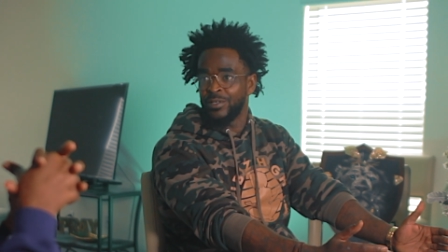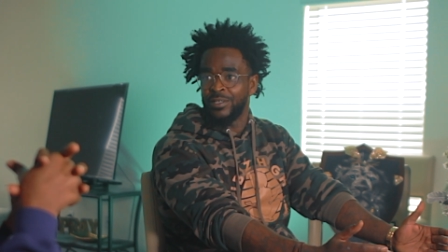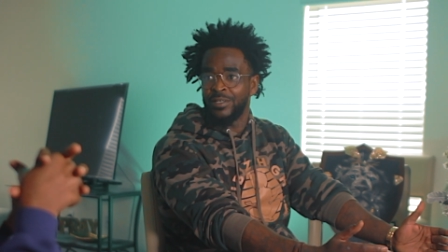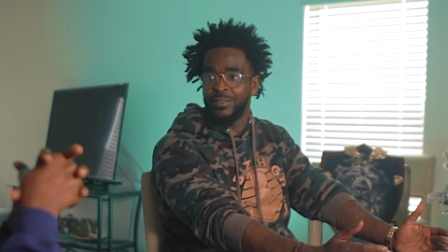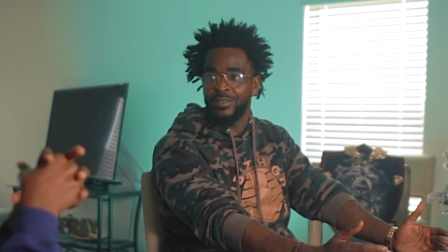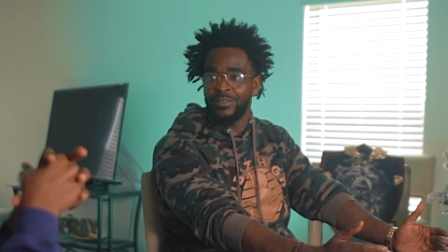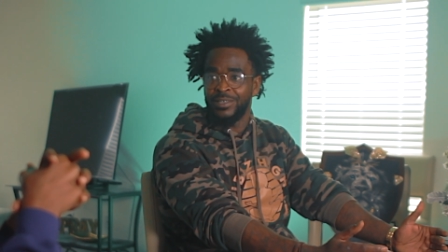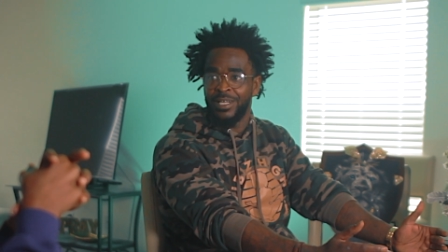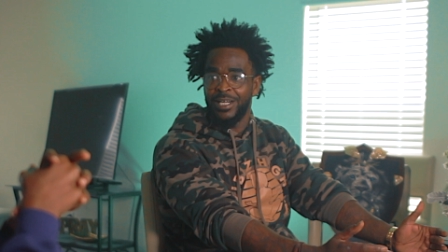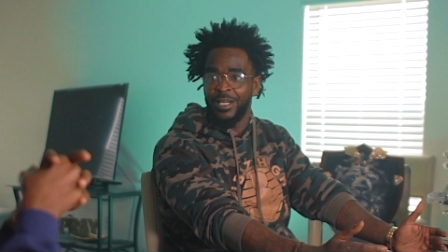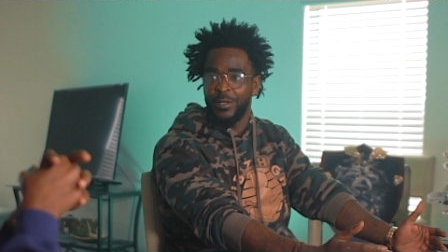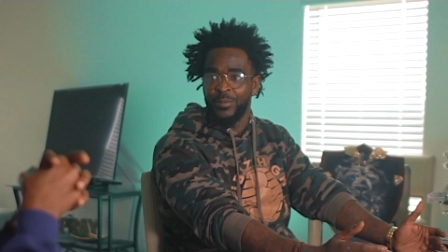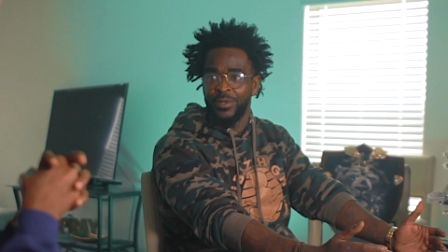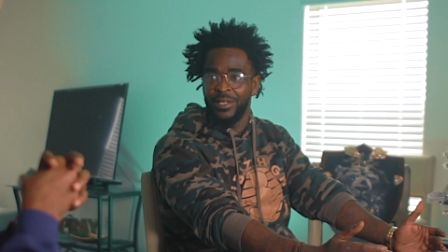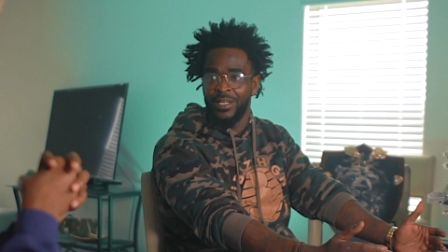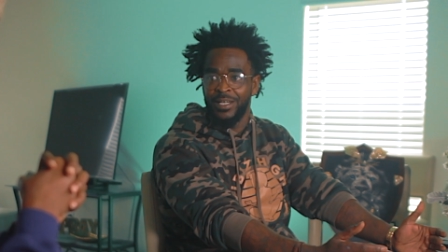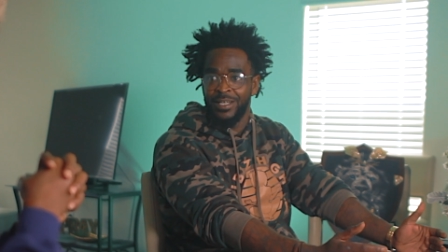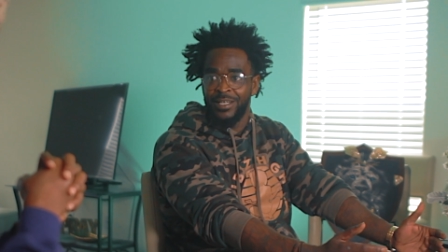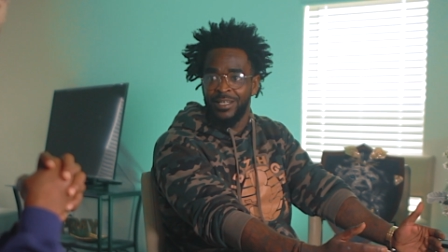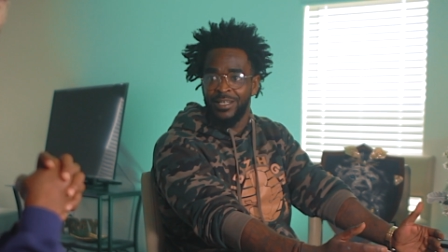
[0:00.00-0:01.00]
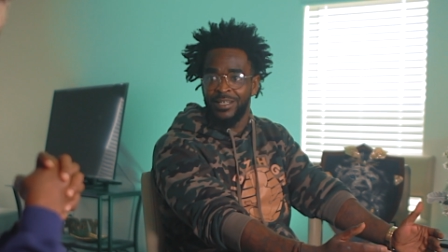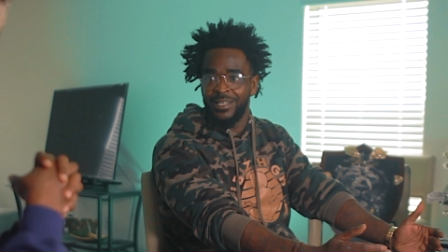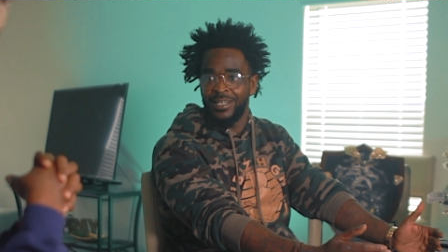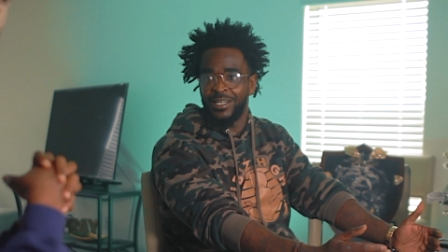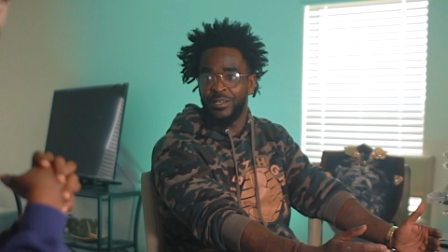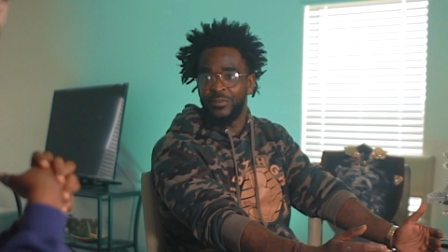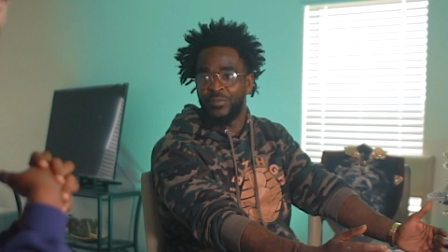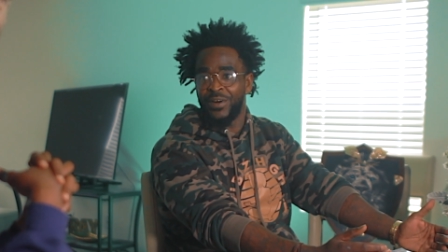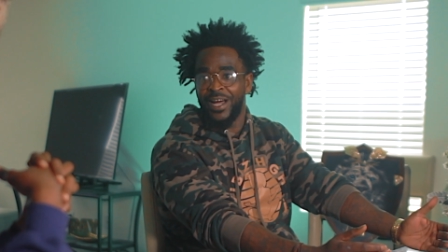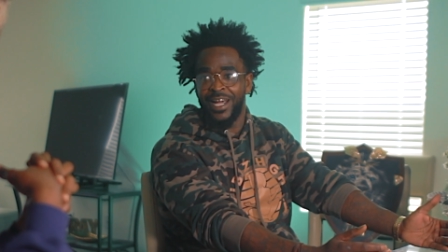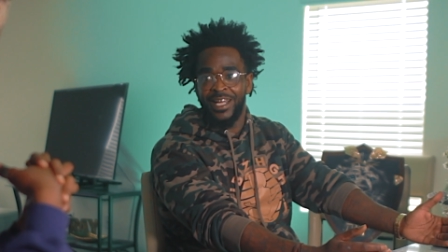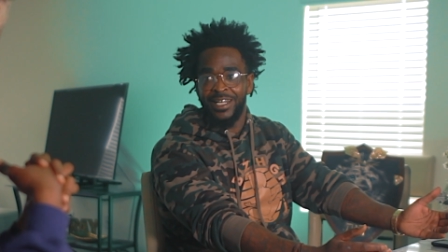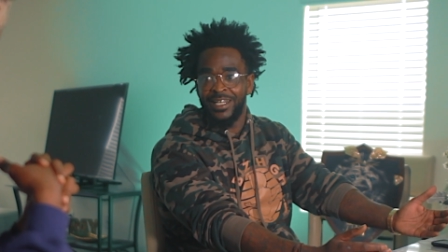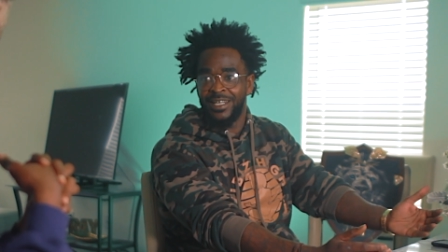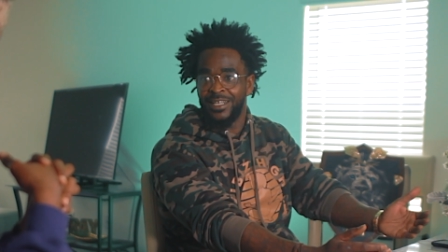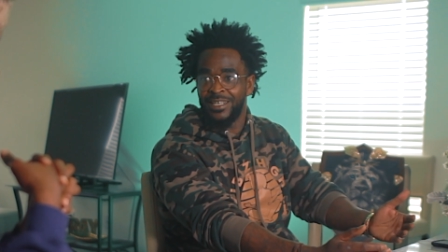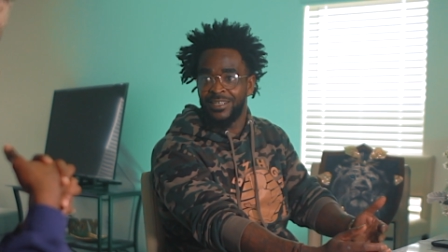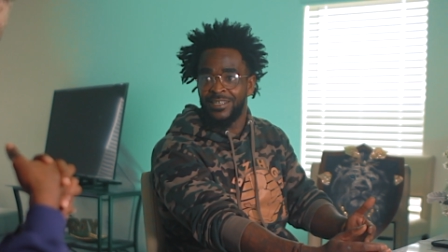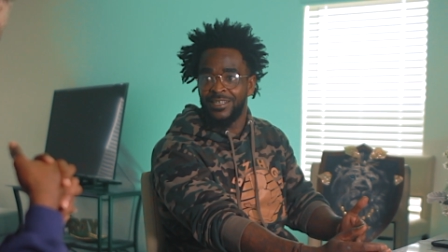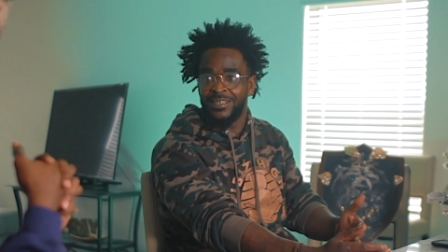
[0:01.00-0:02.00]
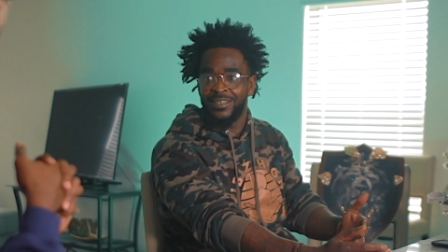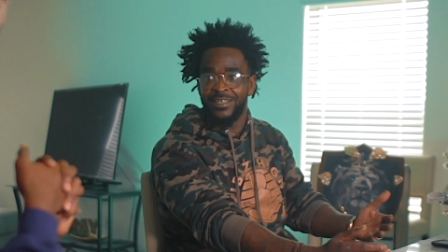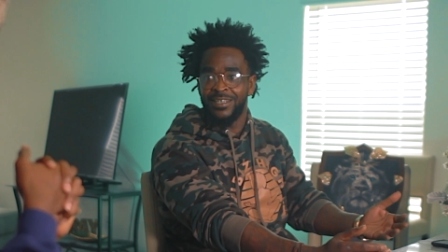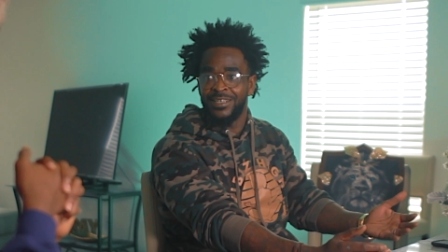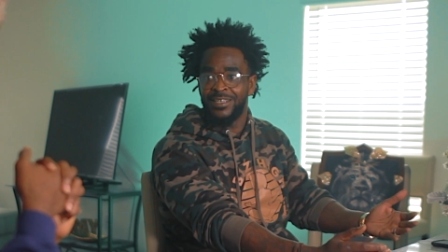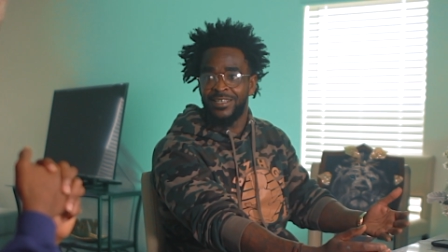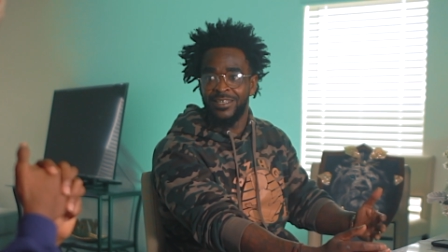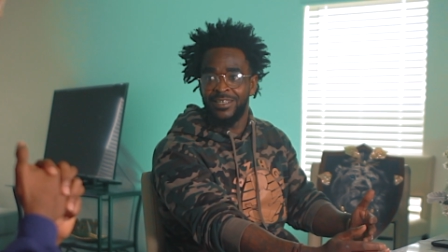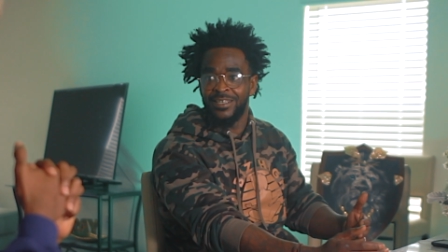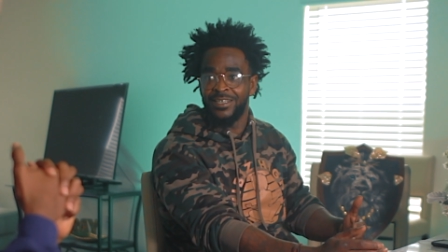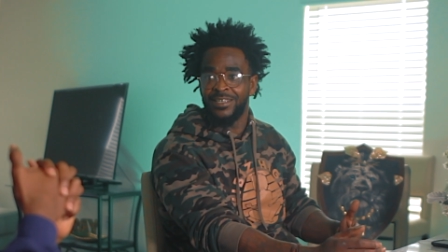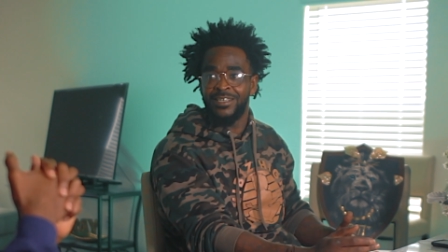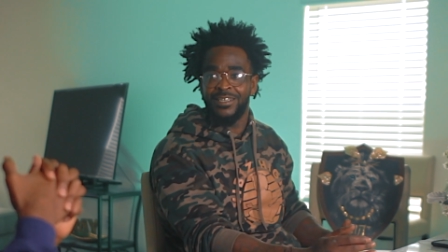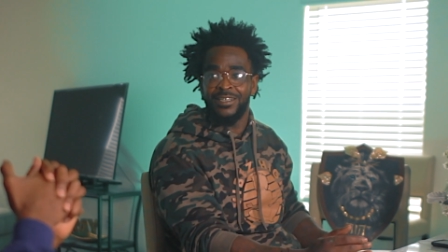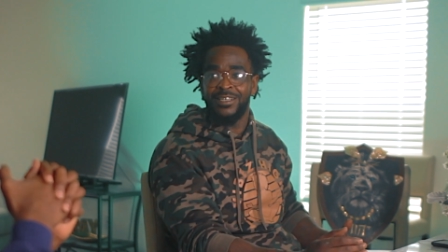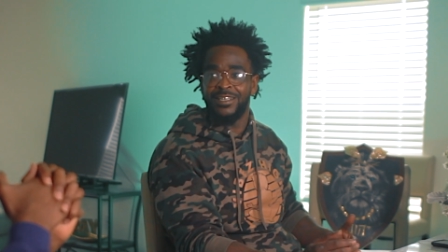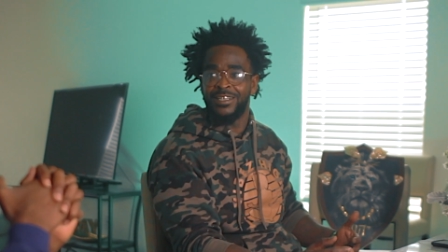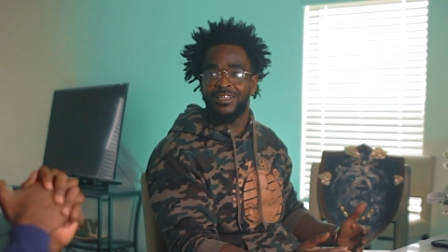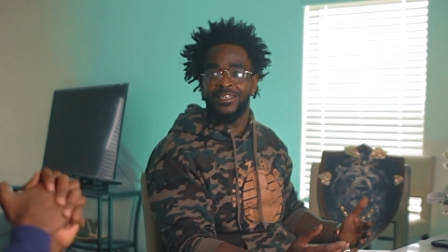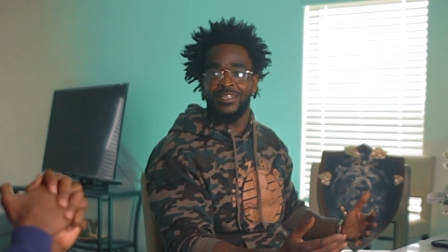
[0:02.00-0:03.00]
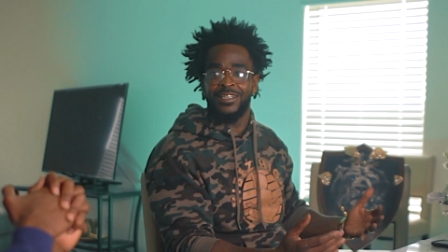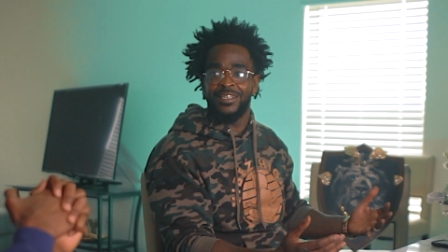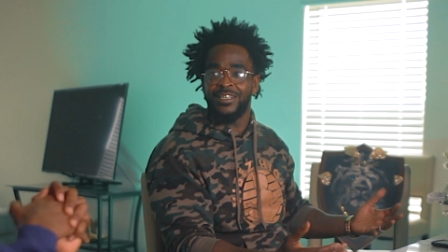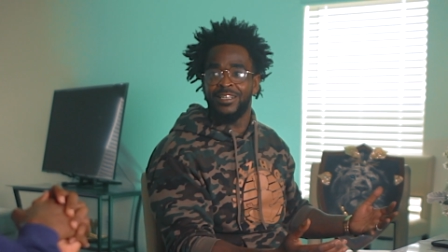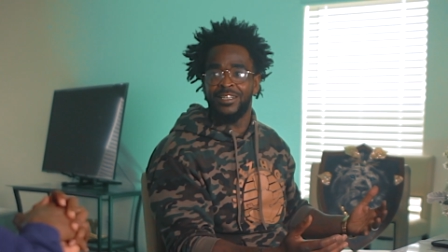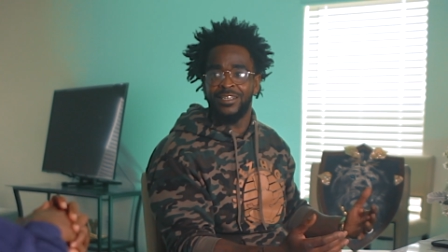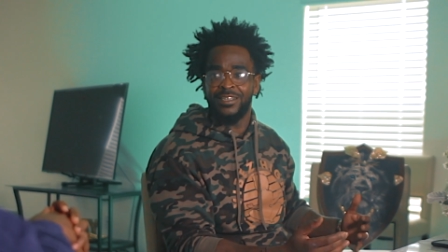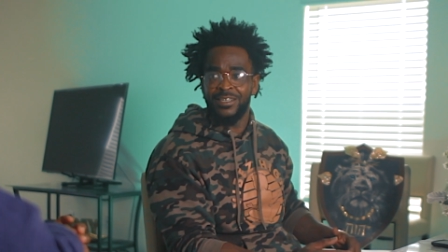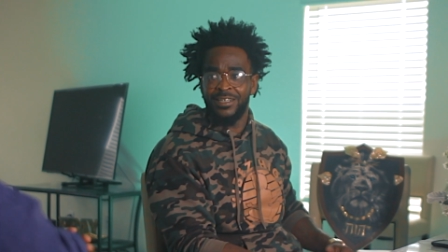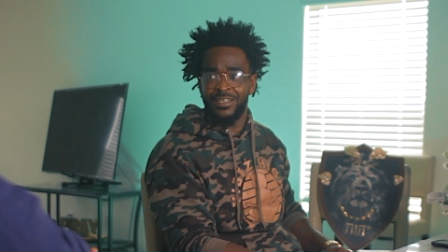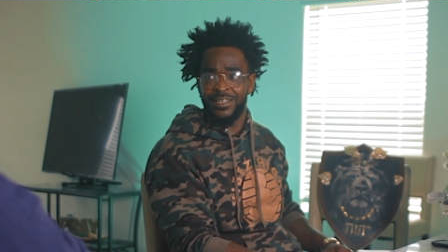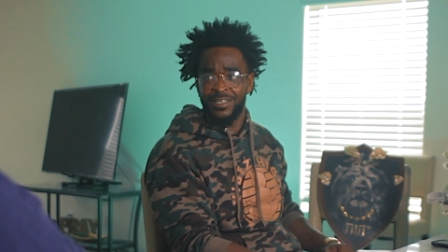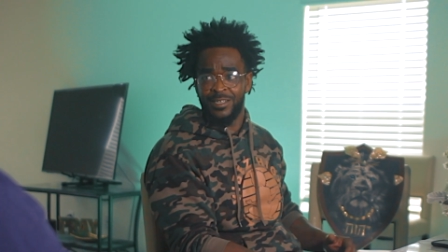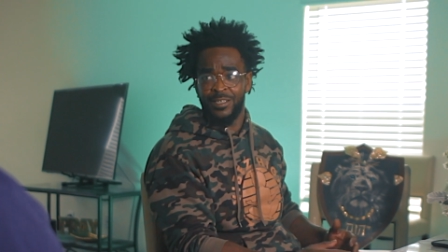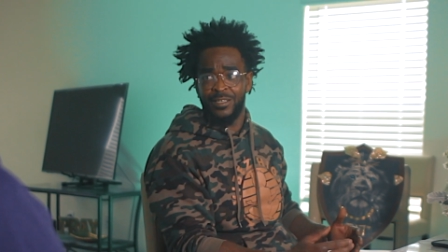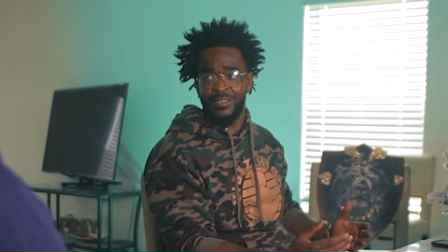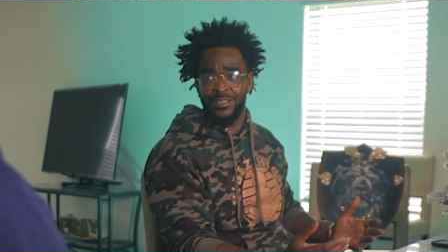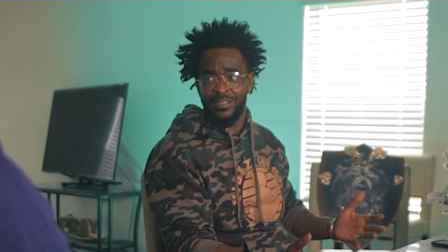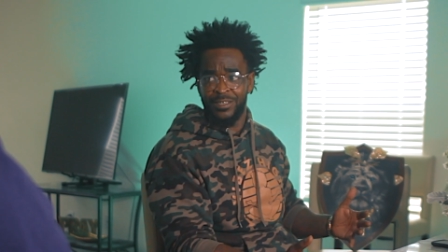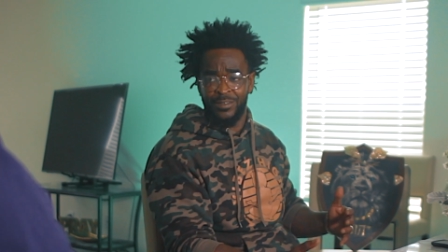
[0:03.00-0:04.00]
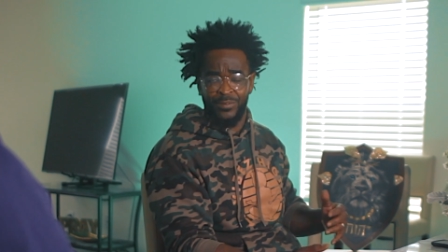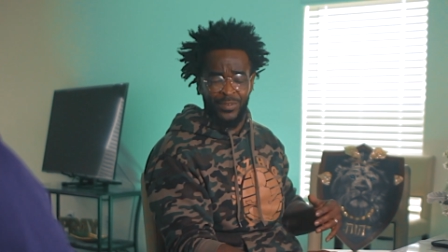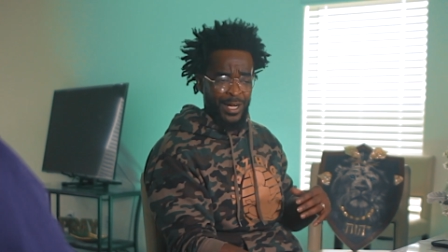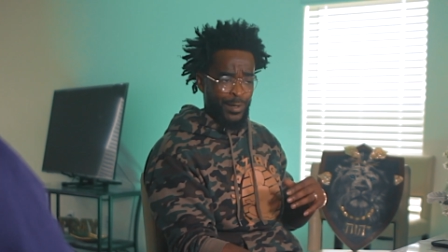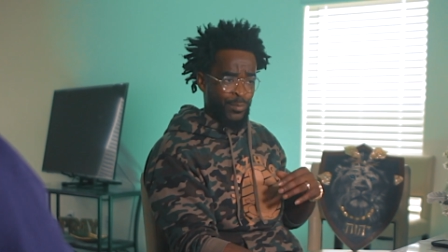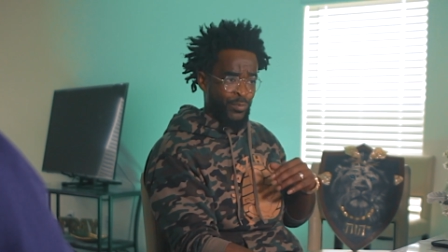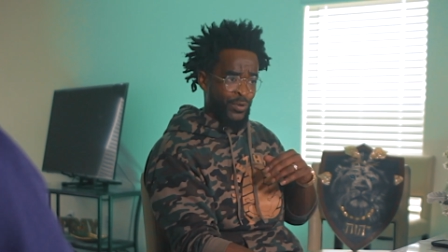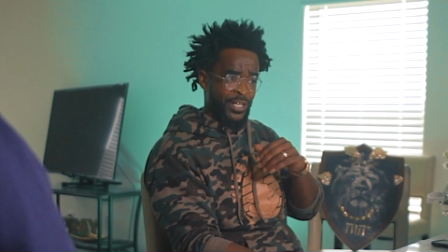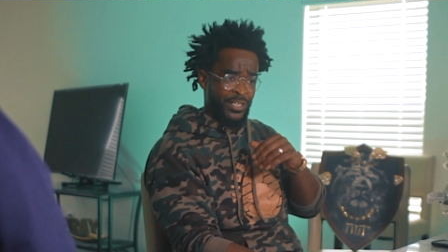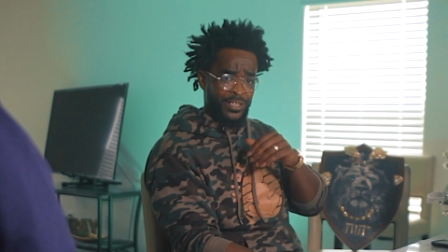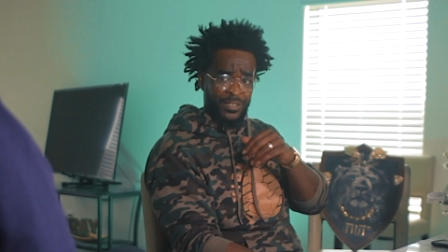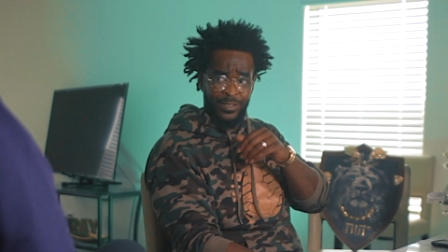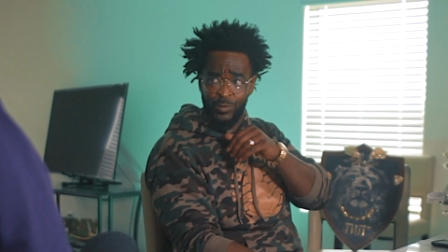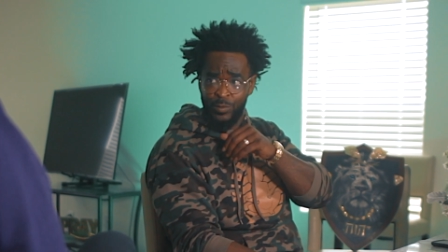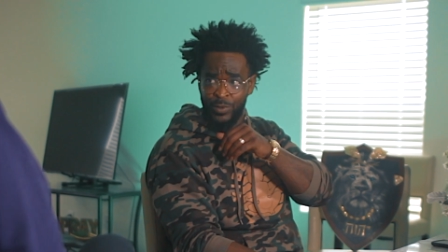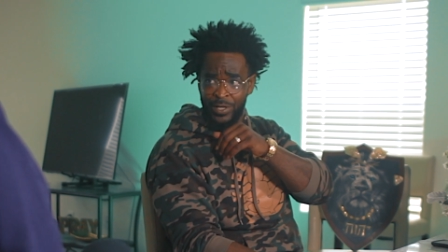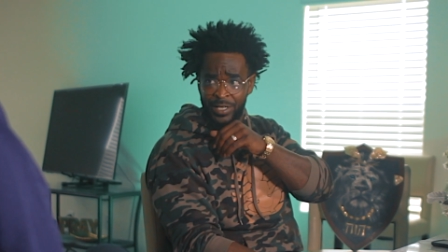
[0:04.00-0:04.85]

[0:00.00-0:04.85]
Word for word: know what I mean, invite it into into into the into the into this uh vibrational